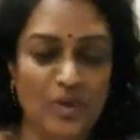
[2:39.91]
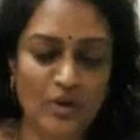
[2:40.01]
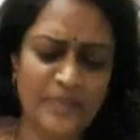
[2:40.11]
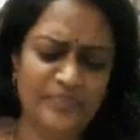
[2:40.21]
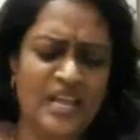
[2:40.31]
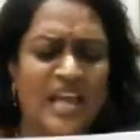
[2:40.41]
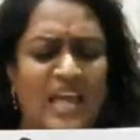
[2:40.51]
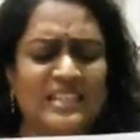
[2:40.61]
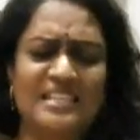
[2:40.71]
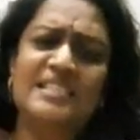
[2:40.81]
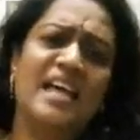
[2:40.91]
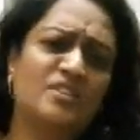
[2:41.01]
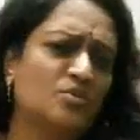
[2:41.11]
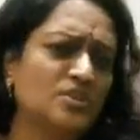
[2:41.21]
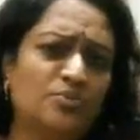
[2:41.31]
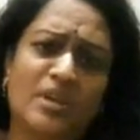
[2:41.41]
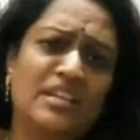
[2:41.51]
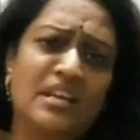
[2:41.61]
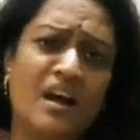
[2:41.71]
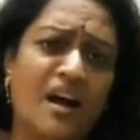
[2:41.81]
Okay, and this ant was
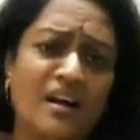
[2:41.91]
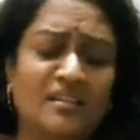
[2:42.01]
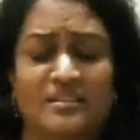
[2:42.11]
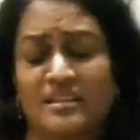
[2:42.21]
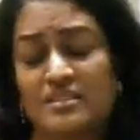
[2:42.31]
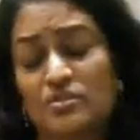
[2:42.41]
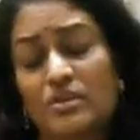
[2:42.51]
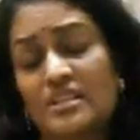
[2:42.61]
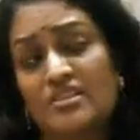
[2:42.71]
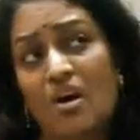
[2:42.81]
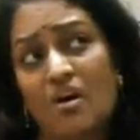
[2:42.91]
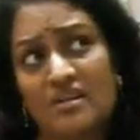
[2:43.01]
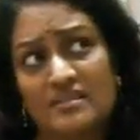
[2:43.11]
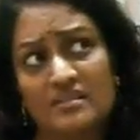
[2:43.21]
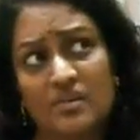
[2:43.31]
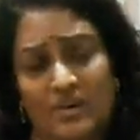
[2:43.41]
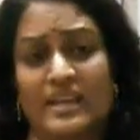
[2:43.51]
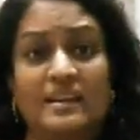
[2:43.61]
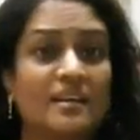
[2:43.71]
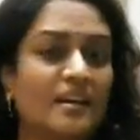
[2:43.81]
very hungry, so it thought, okay,